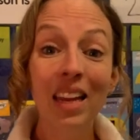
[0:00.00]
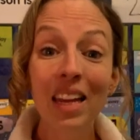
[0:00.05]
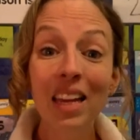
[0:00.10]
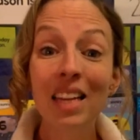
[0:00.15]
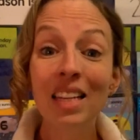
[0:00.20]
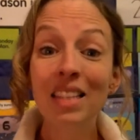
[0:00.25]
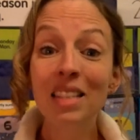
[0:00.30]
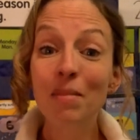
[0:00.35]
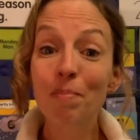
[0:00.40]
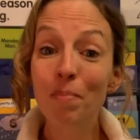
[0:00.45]

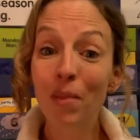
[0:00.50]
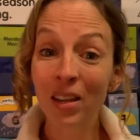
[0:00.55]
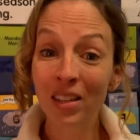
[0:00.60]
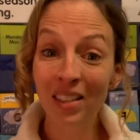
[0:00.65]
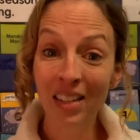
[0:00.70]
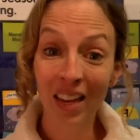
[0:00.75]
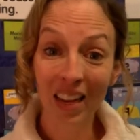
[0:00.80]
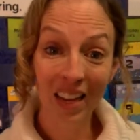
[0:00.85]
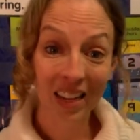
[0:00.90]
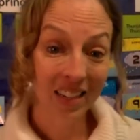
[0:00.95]
It's
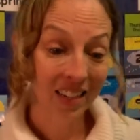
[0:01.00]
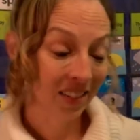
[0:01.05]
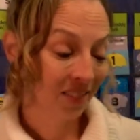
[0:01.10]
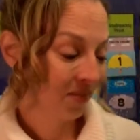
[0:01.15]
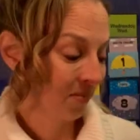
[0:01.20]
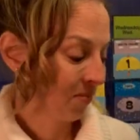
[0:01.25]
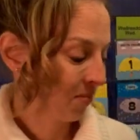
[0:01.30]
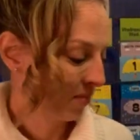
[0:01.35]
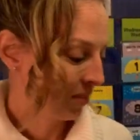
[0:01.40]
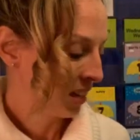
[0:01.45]
Monday.
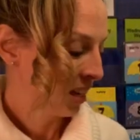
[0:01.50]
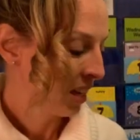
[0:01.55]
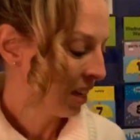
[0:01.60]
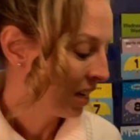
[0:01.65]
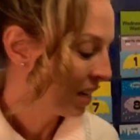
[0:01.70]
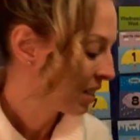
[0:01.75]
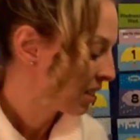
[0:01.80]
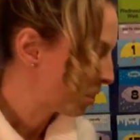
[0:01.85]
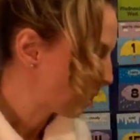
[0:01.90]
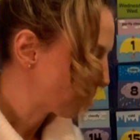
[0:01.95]

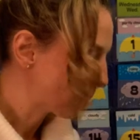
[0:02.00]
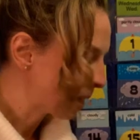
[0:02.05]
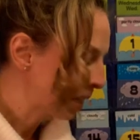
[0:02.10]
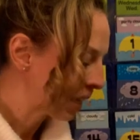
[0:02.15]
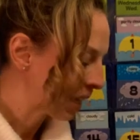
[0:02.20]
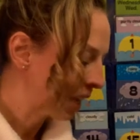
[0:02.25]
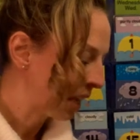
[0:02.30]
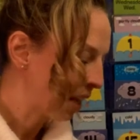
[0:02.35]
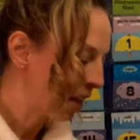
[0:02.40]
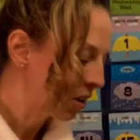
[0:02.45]
So I'm going
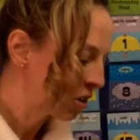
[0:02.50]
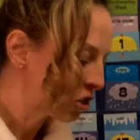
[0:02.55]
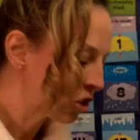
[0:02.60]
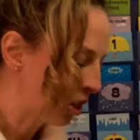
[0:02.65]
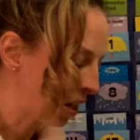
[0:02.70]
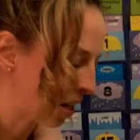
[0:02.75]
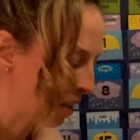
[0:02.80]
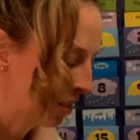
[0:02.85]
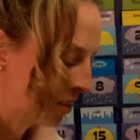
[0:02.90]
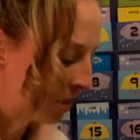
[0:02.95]
to get our
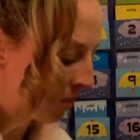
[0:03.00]
chart